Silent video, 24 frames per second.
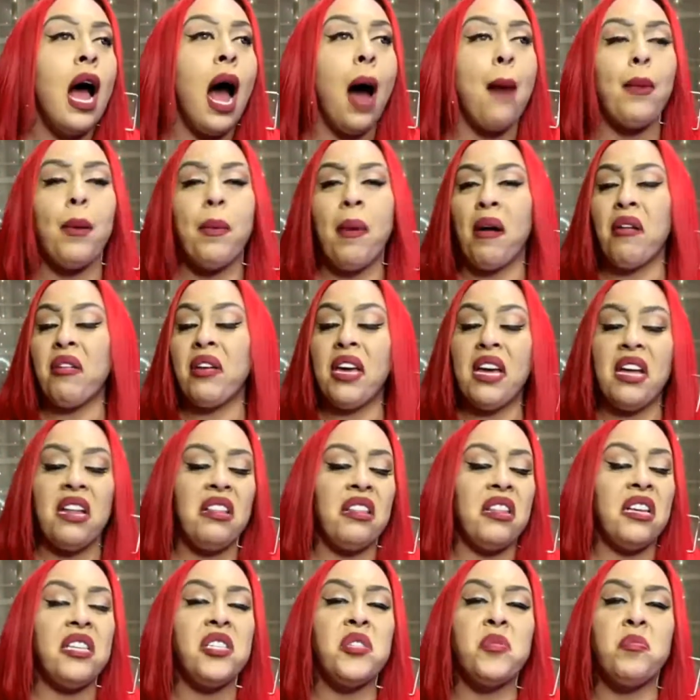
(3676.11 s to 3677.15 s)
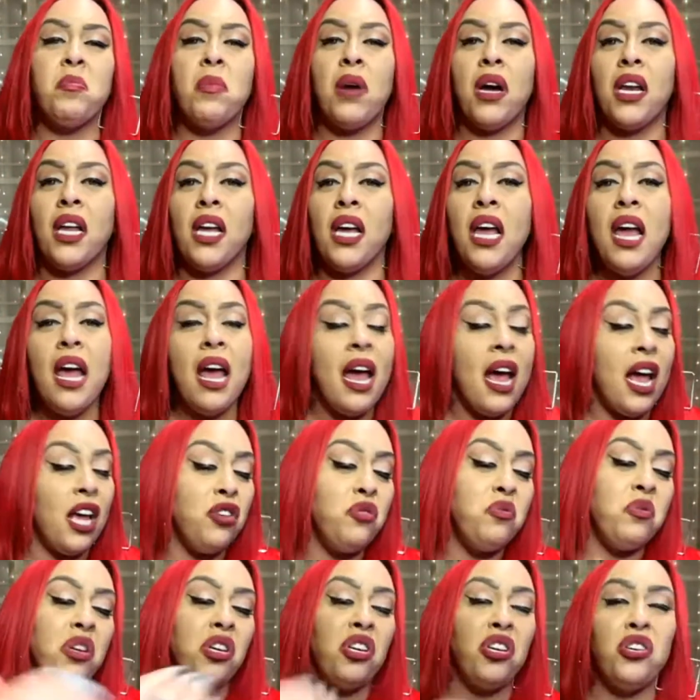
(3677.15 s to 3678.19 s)
I'm about getting this money. And you
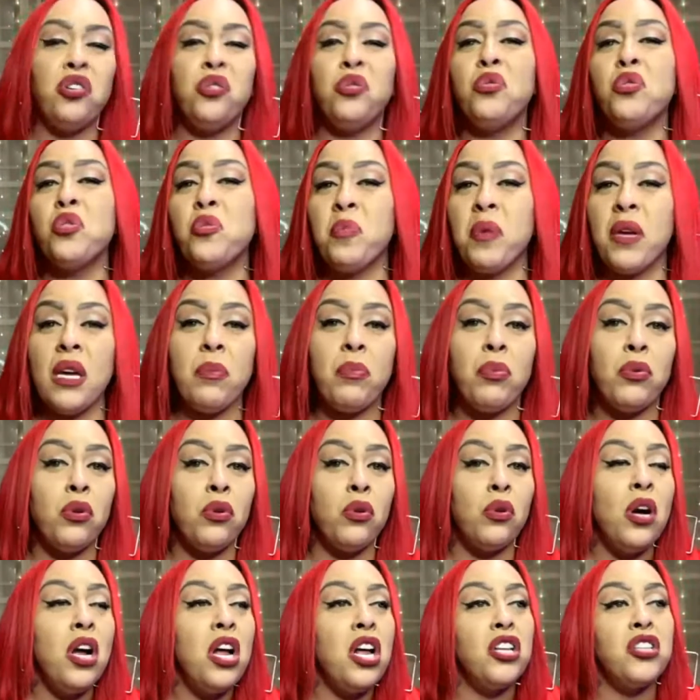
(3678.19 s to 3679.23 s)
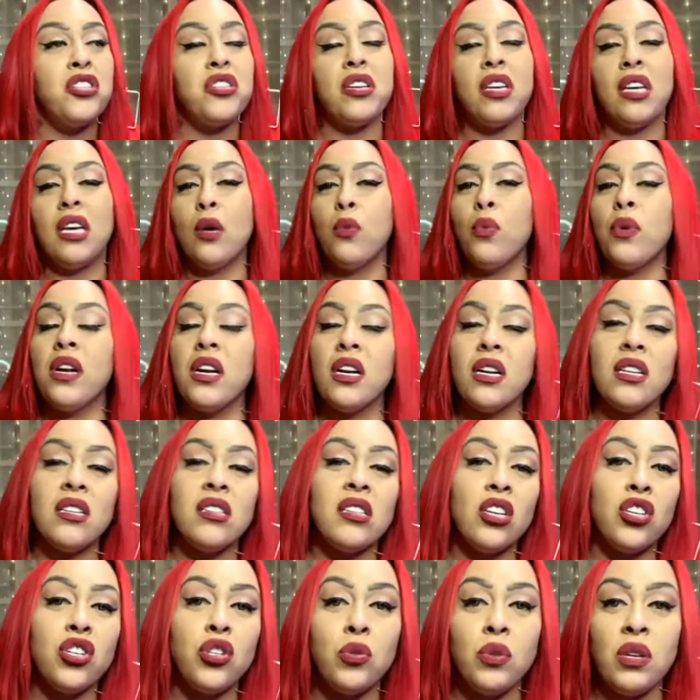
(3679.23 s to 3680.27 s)
could use people to get what it is
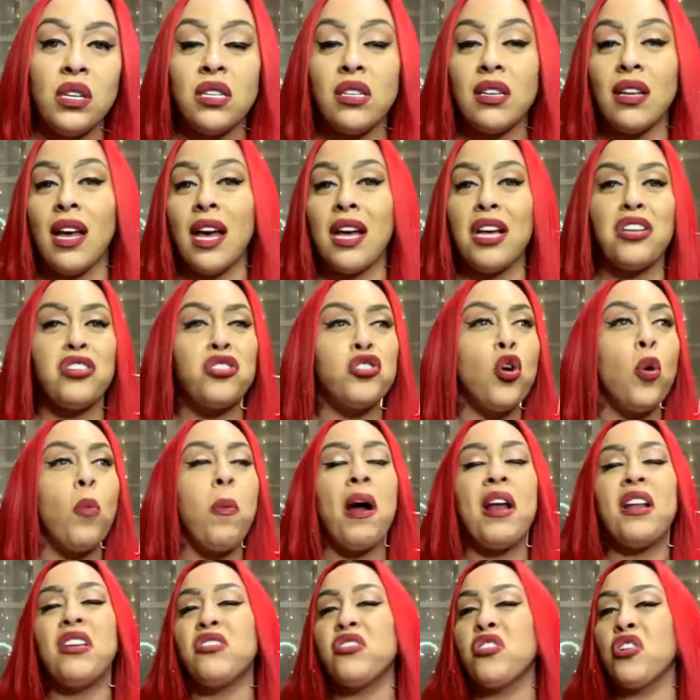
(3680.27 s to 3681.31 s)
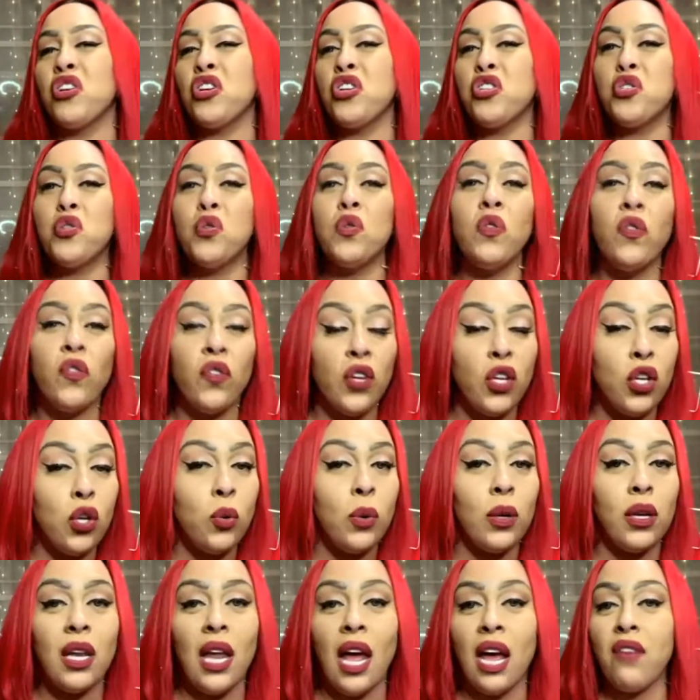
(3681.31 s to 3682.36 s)
that you need to get, because nobody's going to do for you
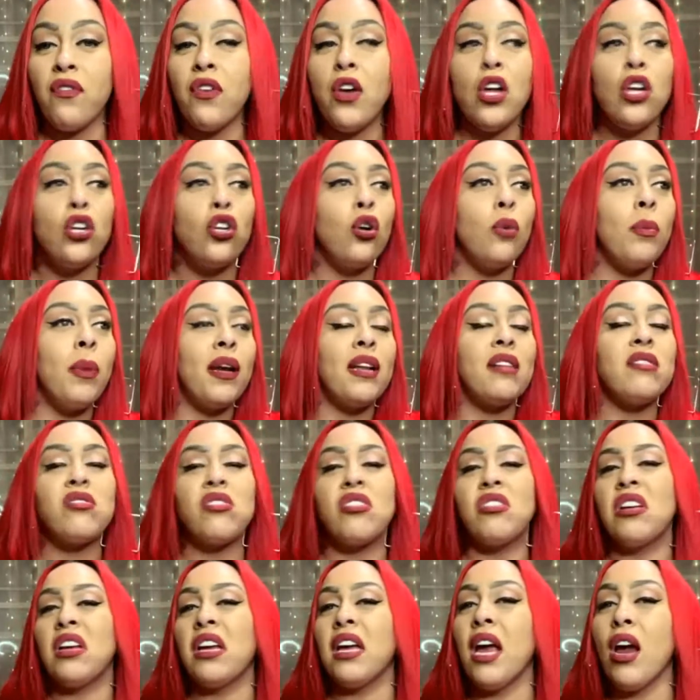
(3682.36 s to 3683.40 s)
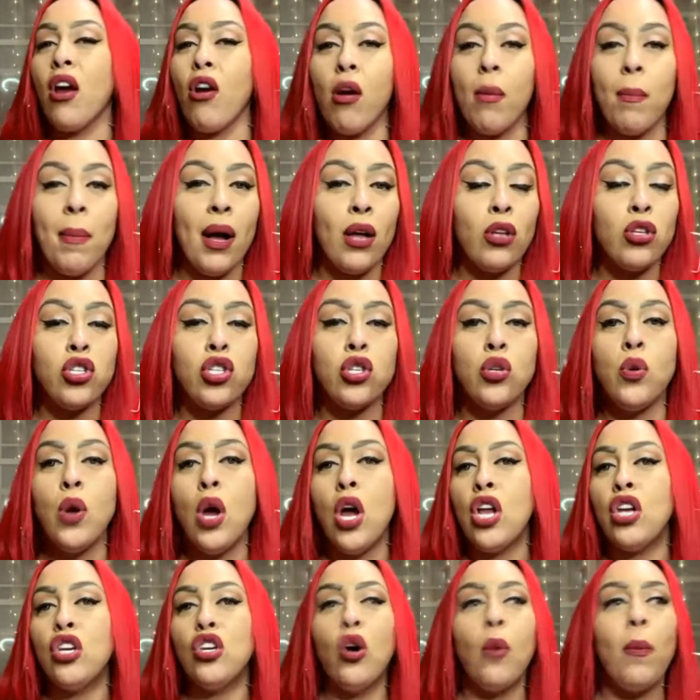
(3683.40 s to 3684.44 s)
in life. Nobody's going to care about you.
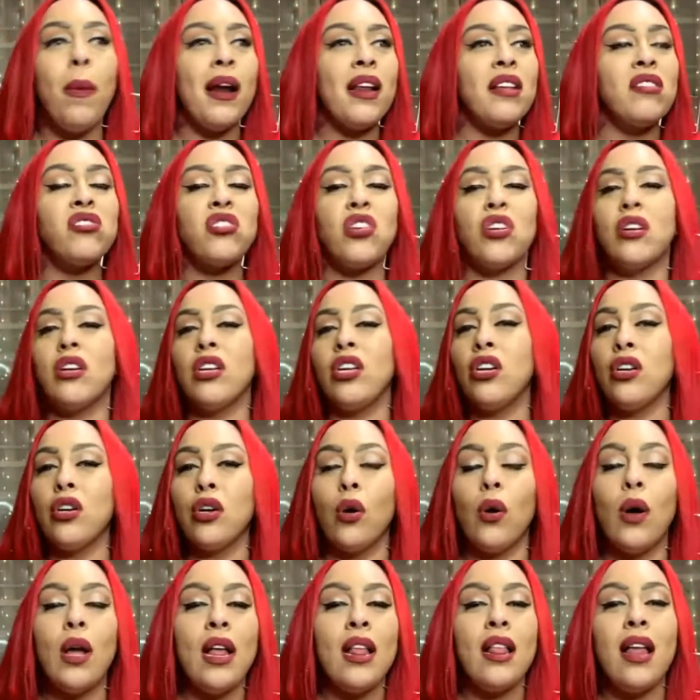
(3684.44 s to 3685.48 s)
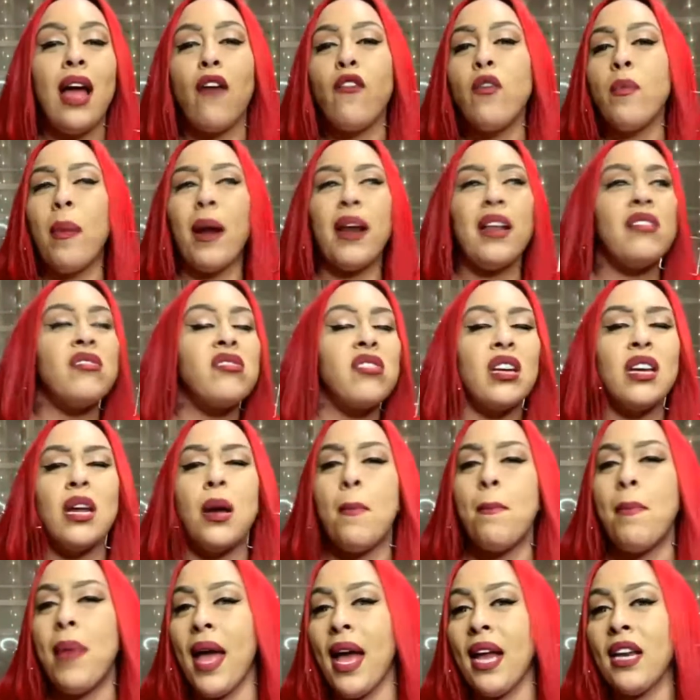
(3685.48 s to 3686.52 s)
Nobody's going to, everybody's going to
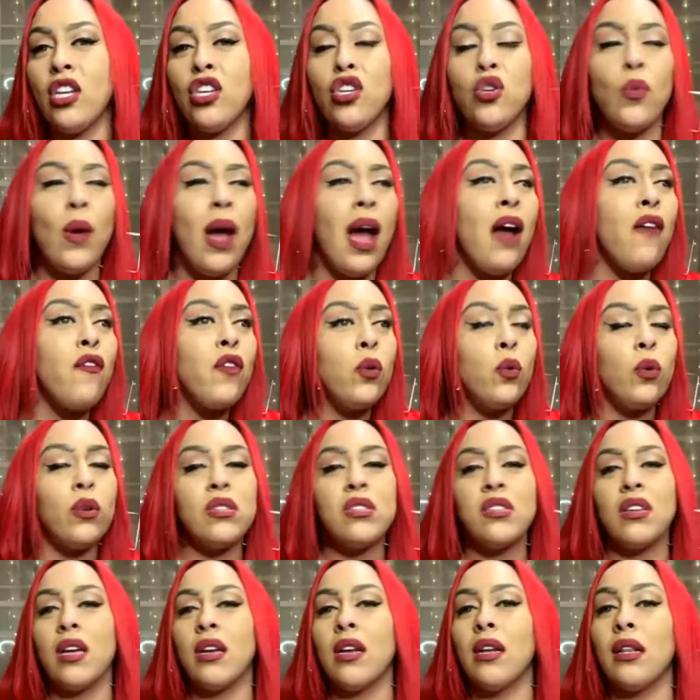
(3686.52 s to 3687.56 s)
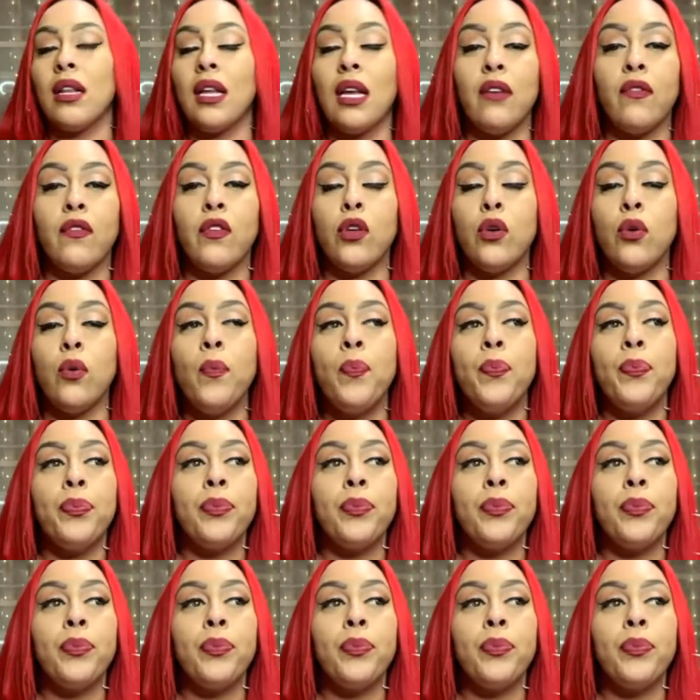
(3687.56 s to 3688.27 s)
abandon you. Everyone's going to leave you.